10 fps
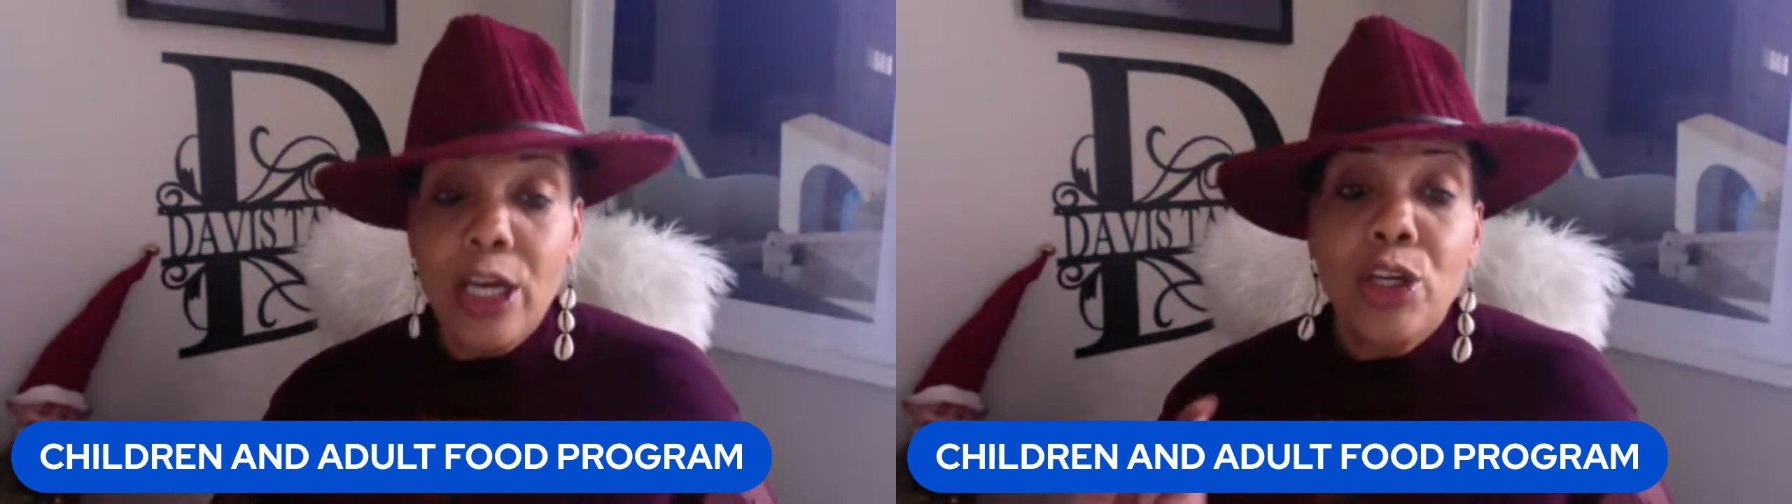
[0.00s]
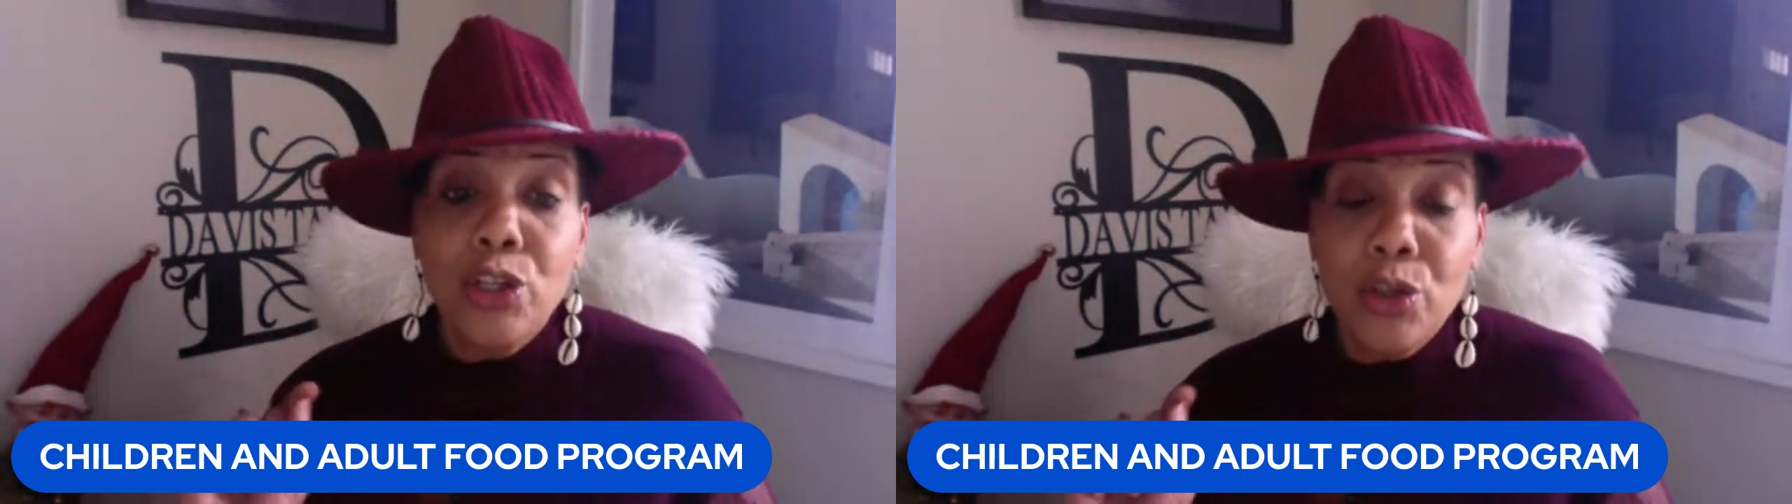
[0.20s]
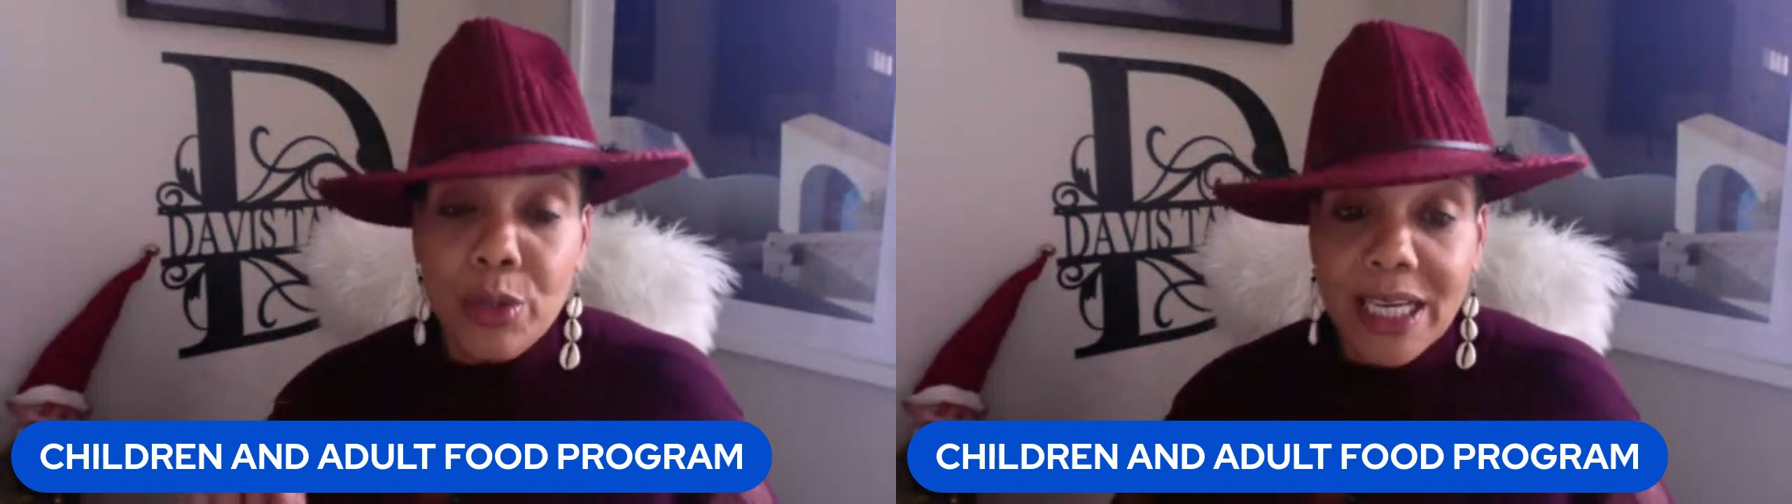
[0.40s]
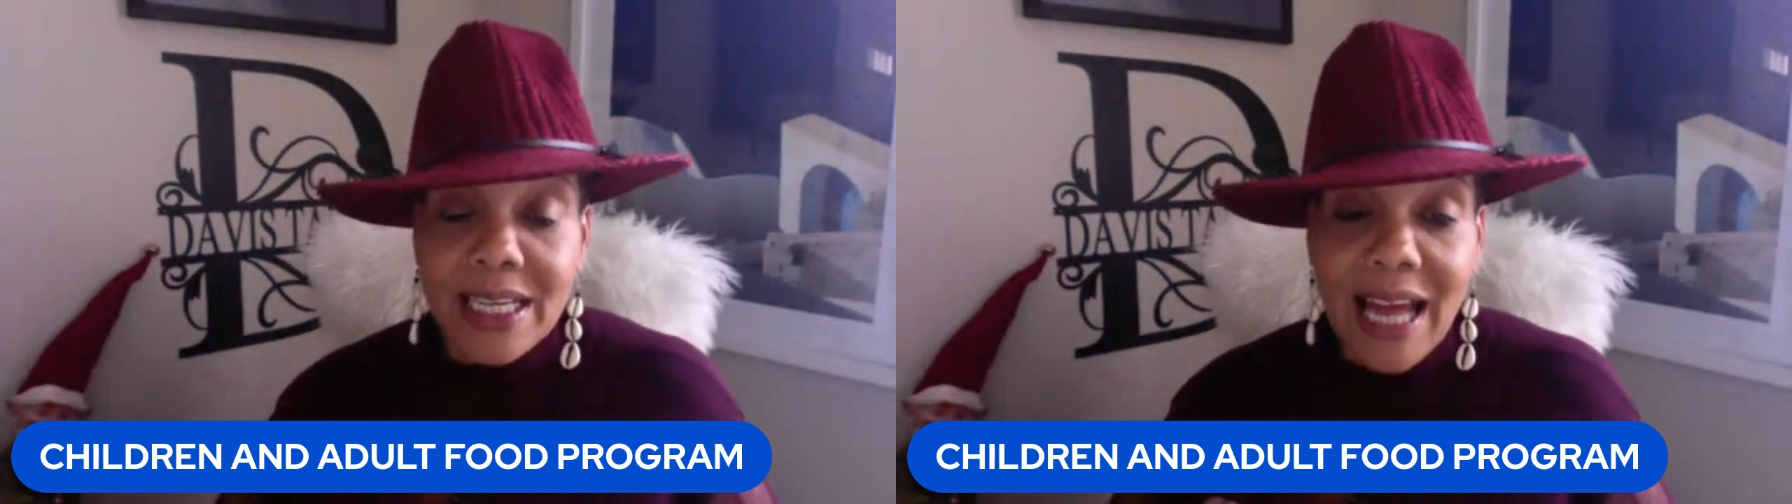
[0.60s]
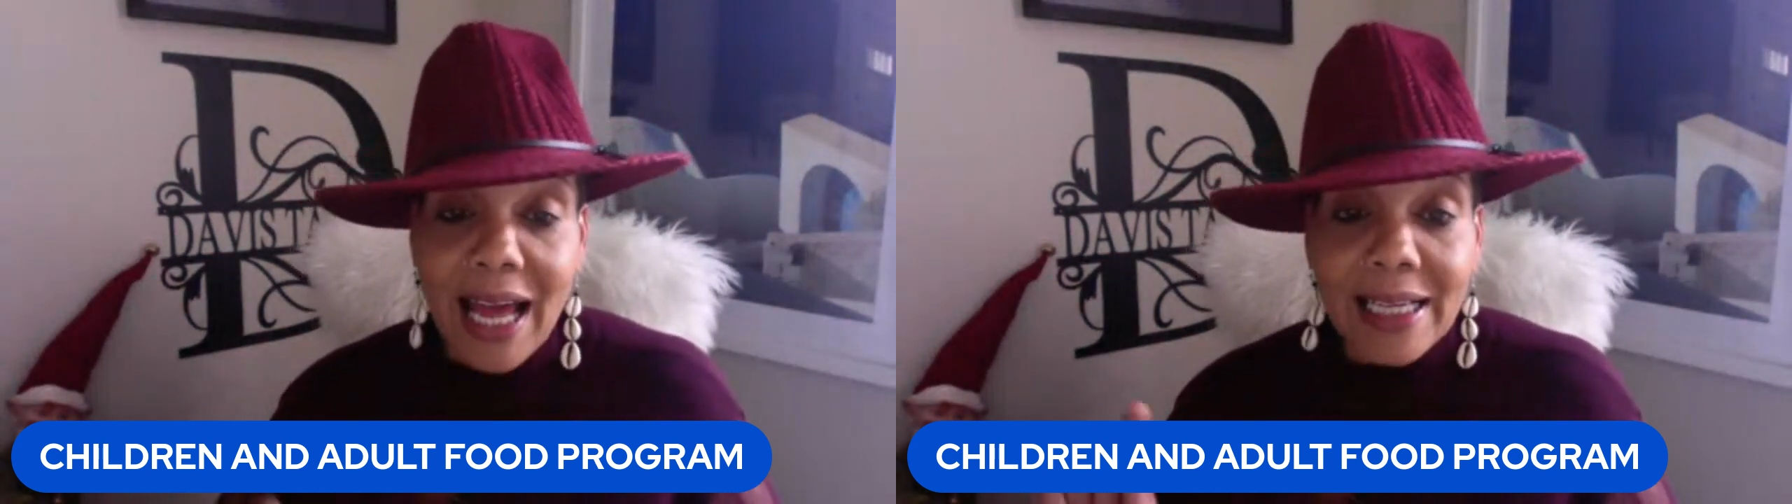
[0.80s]
you
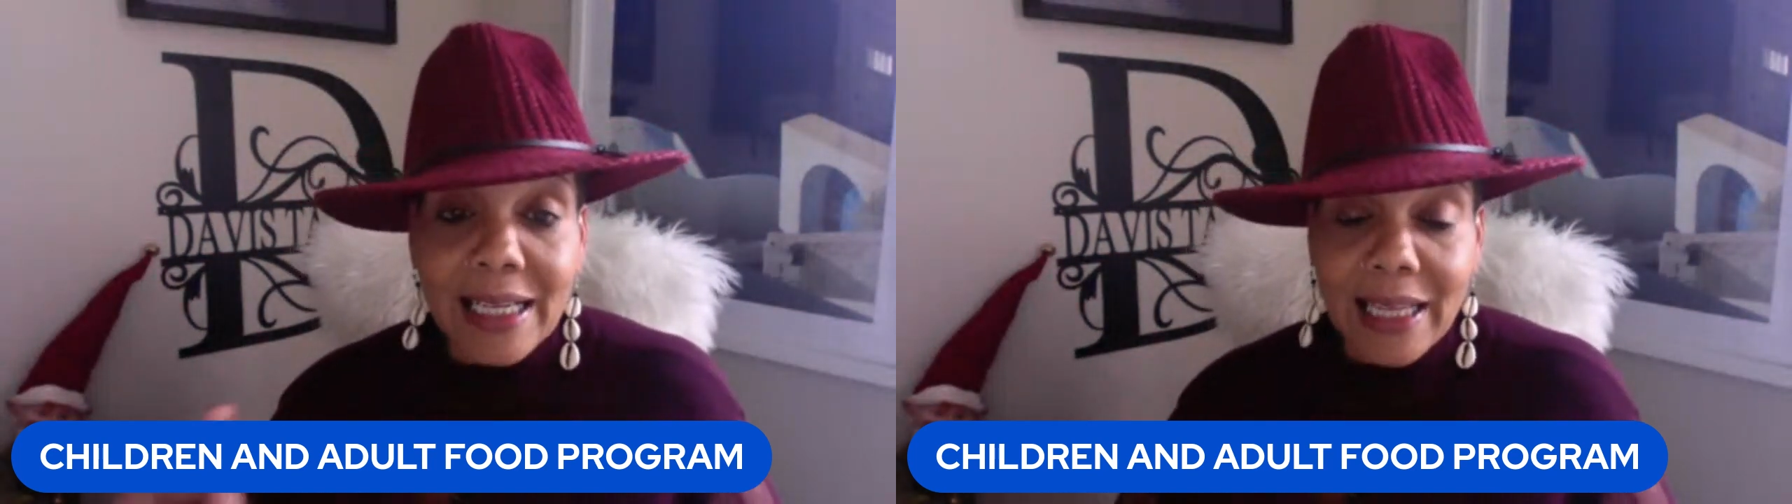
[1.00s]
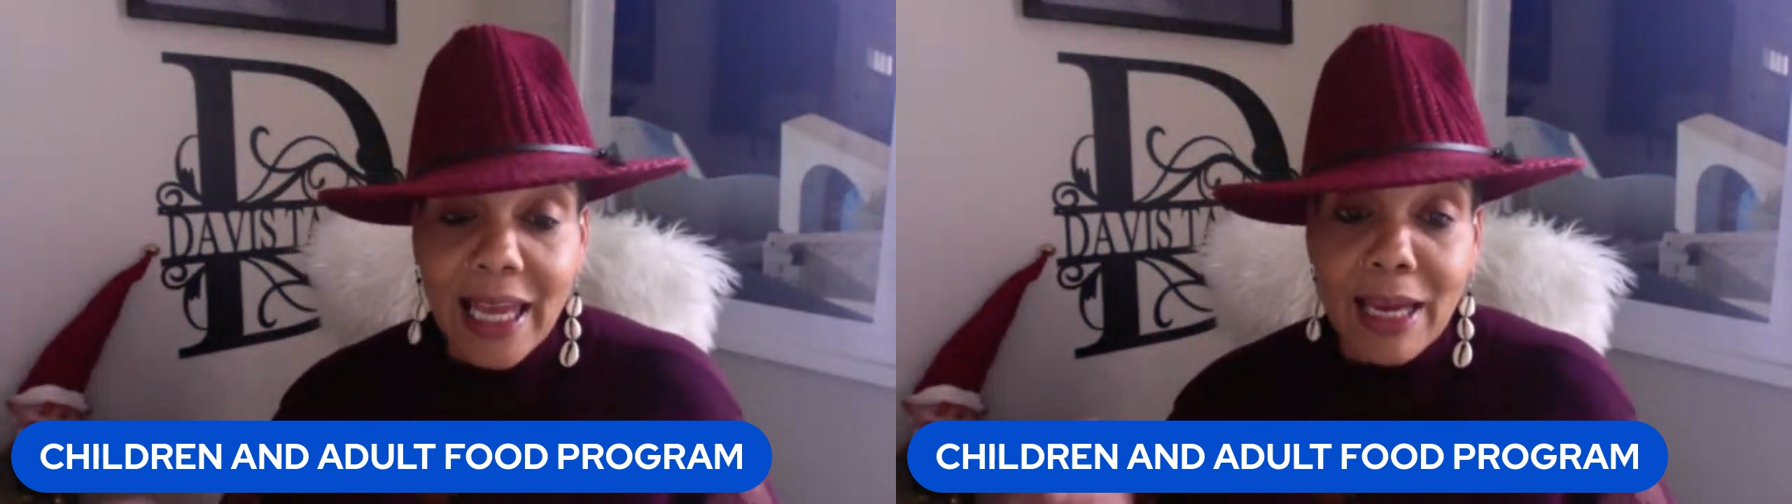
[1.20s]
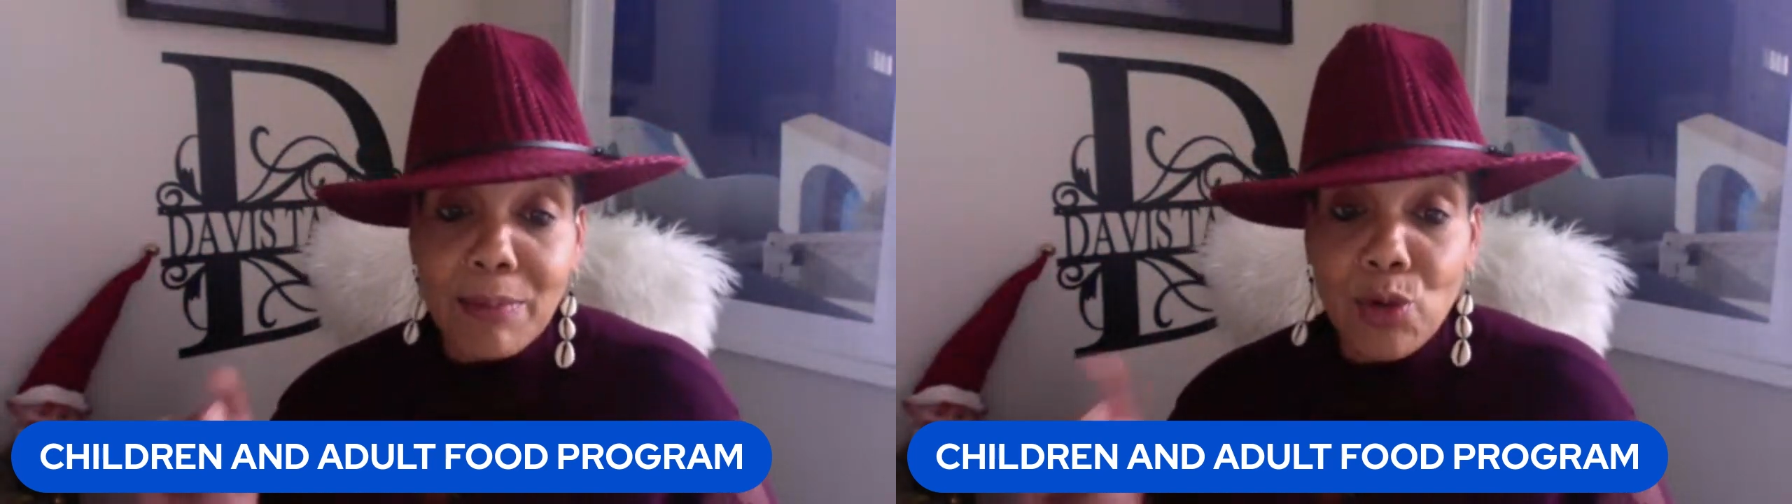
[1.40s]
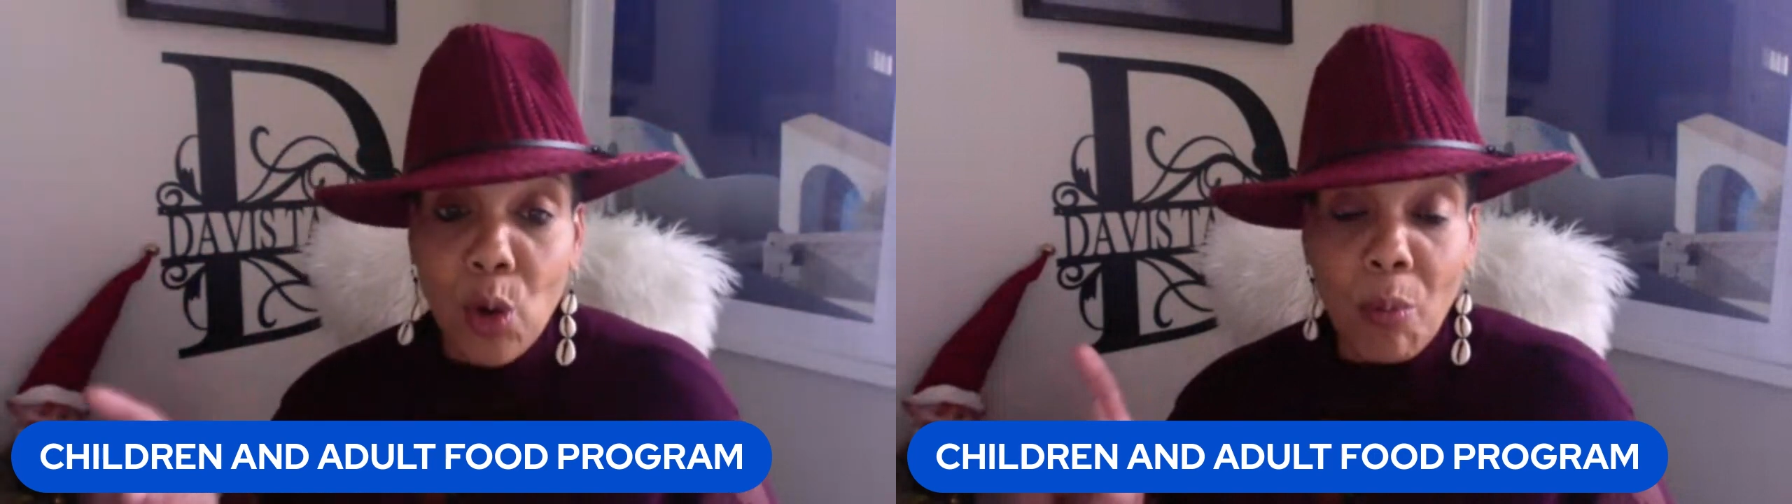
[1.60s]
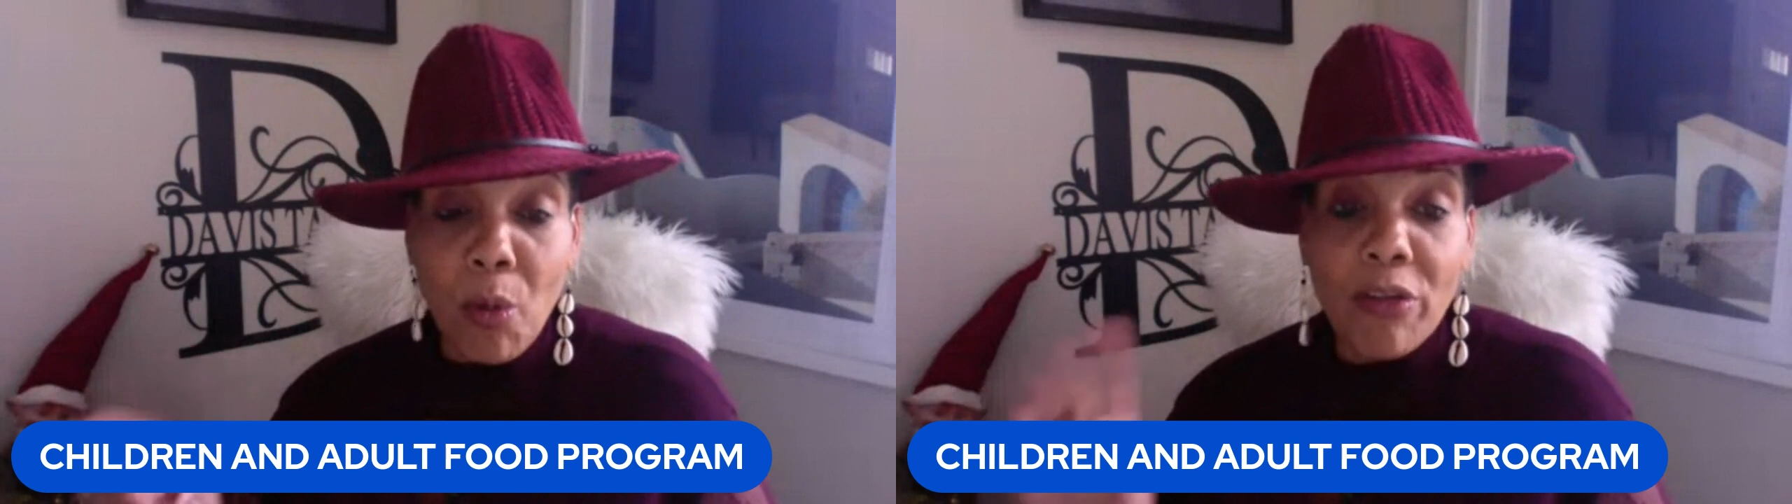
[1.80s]
cannot claim no
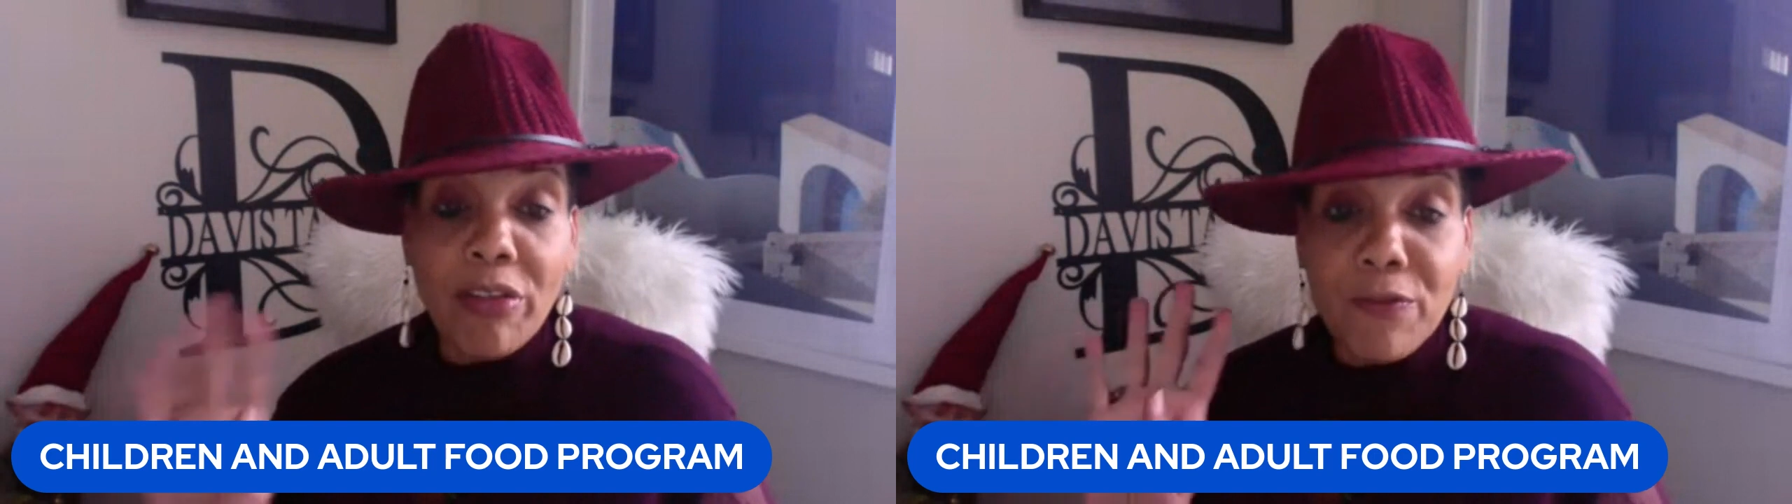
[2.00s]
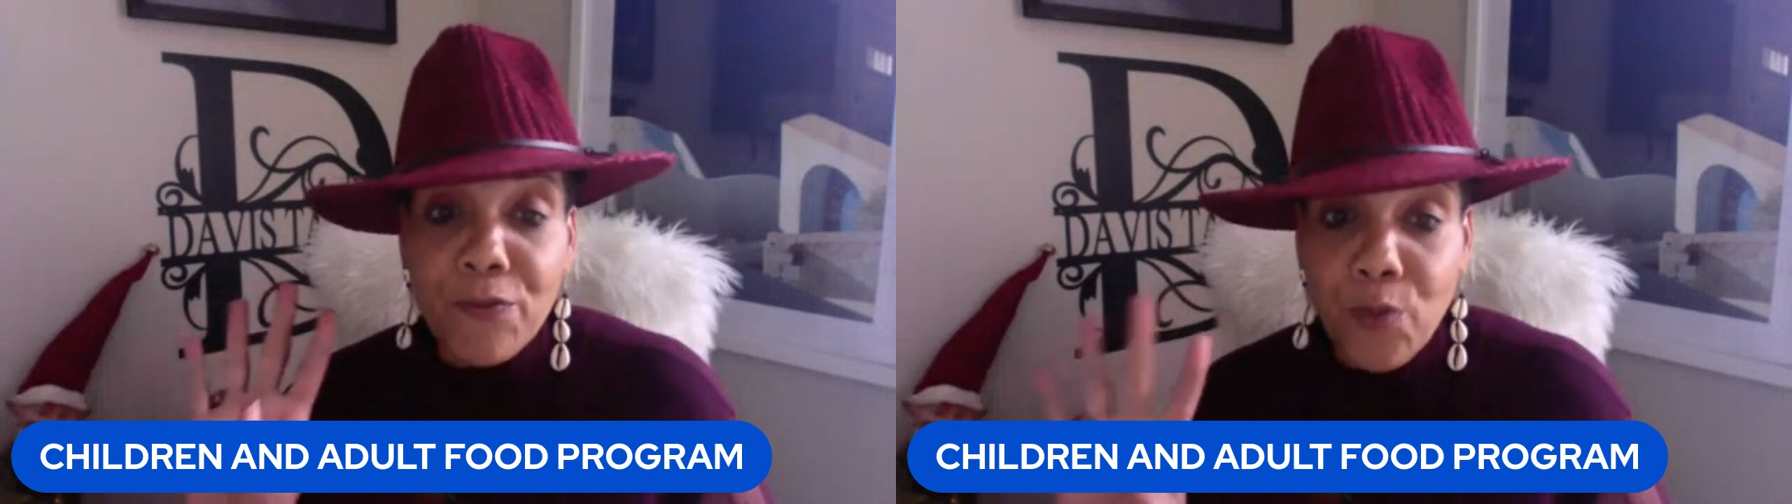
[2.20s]
more than